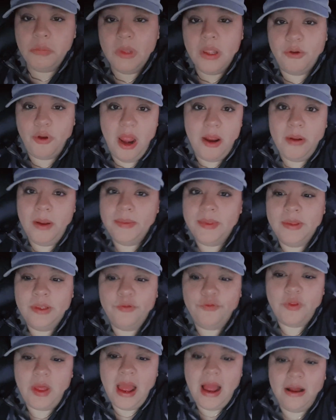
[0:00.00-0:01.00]
a couple of things
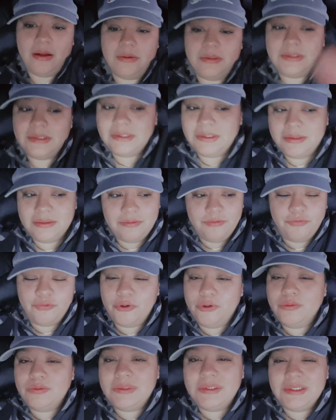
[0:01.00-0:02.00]
for the house,
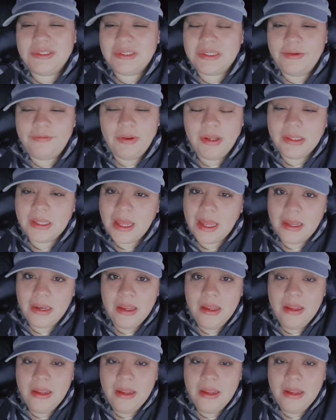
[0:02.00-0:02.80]
fruits, stuff like that.